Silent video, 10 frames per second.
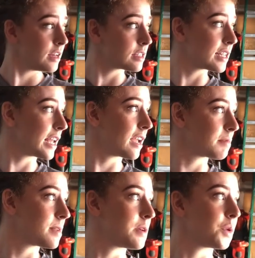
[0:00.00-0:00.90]
Today I'm
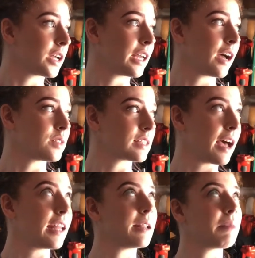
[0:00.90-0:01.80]
going to be working
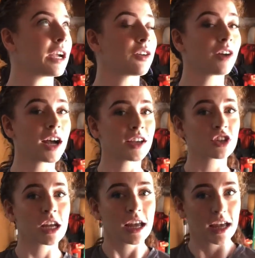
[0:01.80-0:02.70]
outside in my garage,
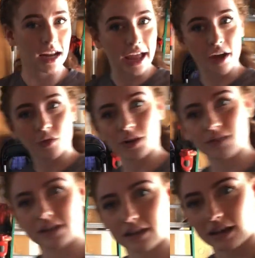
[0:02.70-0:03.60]
and I have one of
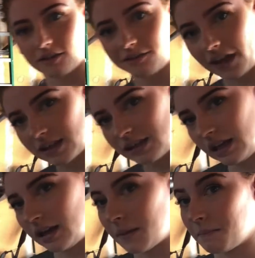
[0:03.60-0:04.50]
these like
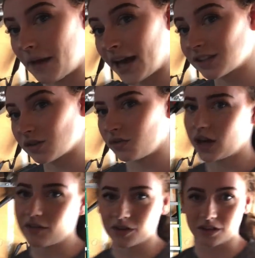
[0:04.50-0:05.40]
fancy mats, so if you
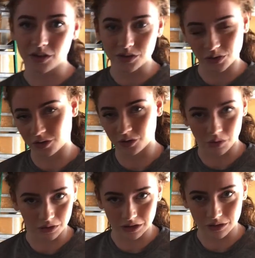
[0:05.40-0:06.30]
have one of those, you could
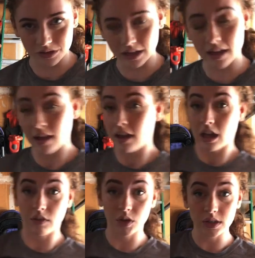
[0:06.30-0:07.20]
totally use it.
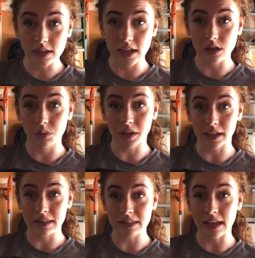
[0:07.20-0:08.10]
If you decide to work
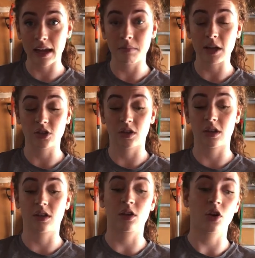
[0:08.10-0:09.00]
inside, make sure
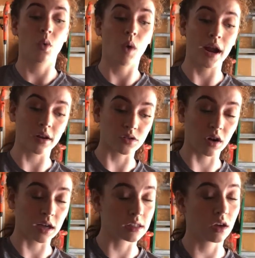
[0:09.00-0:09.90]
that there are no wires
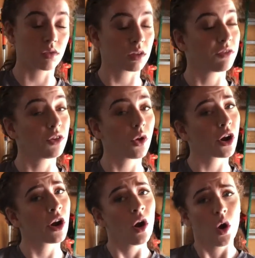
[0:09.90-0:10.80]
crossing over the
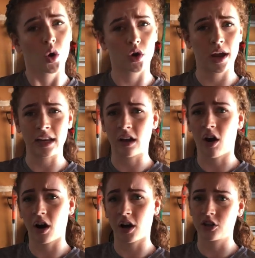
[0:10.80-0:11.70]
floor or any
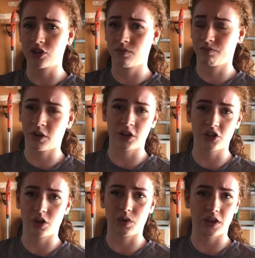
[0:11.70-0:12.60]
hard
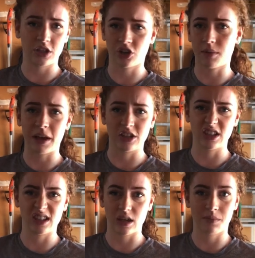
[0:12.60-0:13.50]
furniture with like sharp
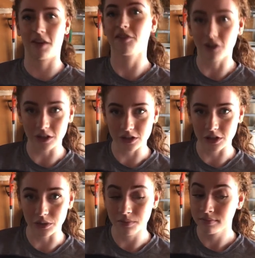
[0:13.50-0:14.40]
edges that you might fall into.
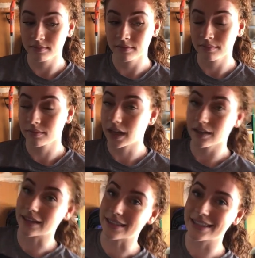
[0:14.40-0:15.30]

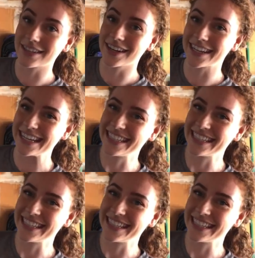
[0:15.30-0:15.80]
Let's get started.